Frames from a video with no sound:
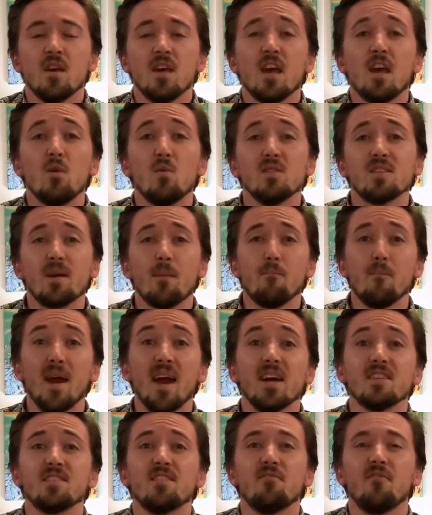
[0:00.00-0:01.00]
It was a
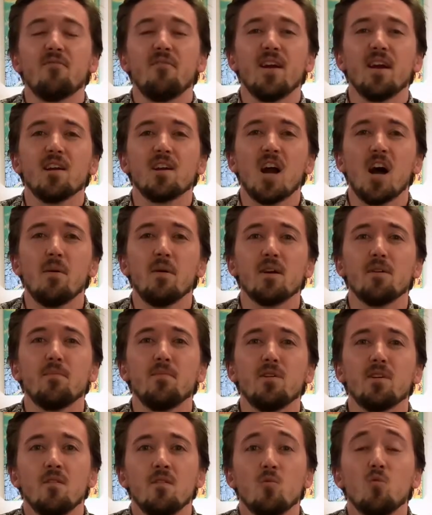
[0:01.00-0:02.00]
massive event comic book,